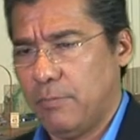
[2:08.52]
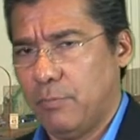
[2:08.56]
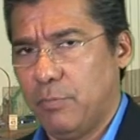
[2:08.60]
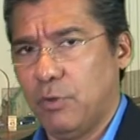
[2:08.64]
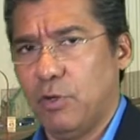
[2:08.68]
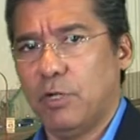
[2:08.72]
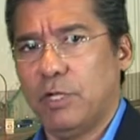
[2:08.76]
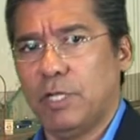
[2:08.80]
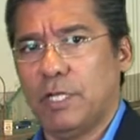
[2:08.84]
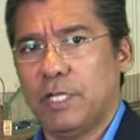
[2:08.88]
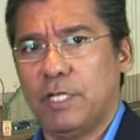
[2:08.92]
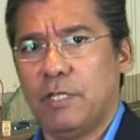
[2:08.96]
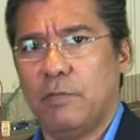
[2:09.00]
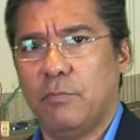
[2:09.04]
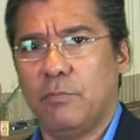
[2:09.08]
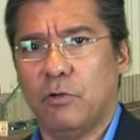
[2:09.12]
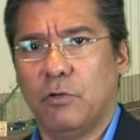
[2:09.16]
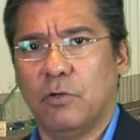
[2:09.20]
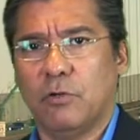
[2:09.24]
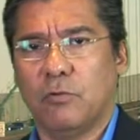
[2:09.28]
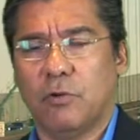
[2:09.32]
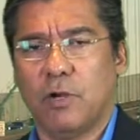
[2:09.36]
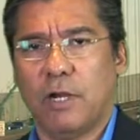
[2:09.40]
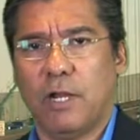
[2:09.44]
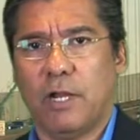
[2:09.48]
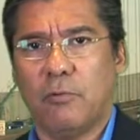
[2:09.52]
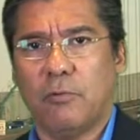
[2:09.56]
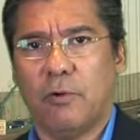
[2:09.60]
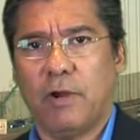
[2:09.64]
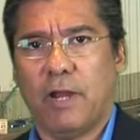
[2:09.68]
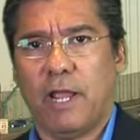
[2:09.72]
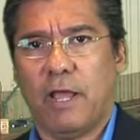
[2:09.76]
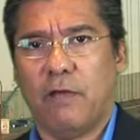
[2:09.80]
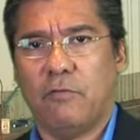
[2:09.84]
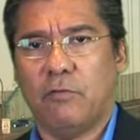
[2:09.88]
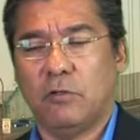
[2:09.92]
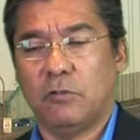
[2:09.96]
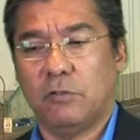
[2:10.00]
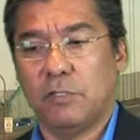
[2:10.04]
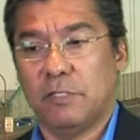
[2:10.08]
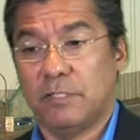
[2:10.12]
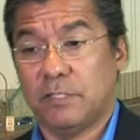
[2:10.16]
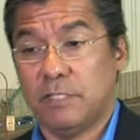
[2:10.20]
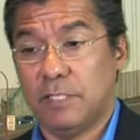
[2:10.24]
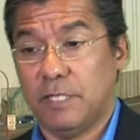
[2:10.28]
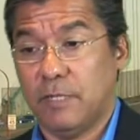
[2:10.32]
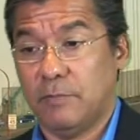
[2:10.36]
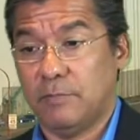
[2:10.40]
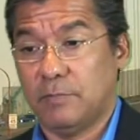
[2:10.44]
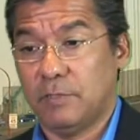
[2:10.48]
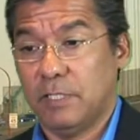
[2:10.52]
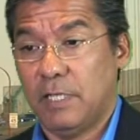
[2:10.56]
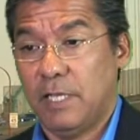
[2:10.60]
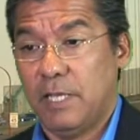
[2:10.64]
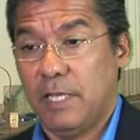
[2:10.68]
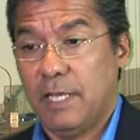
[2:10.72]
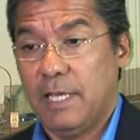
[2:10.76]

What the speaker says: book, an ebook where I have all these steps,